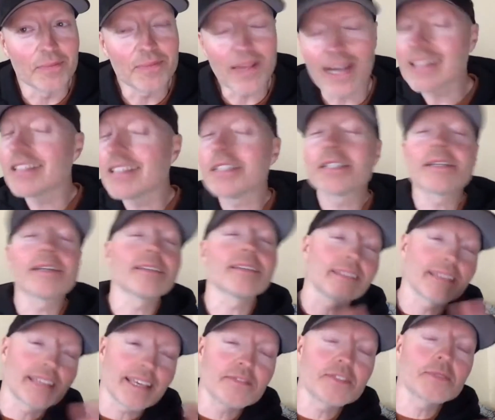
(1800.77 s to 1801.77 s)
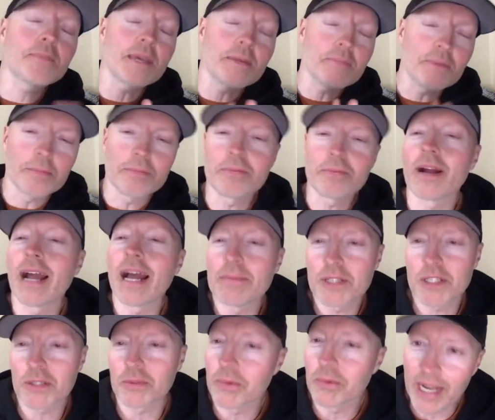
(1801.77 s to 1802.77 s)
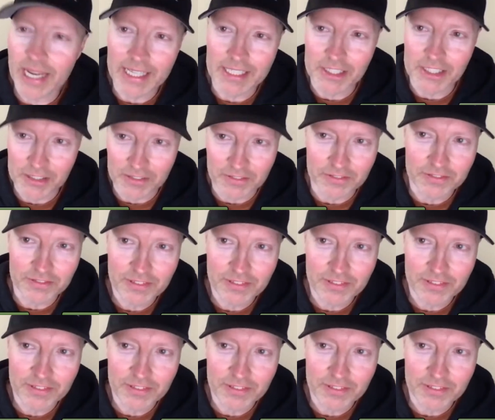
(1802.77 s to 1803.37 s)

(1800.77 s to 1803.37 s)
that's just, it gives people perhaps a range of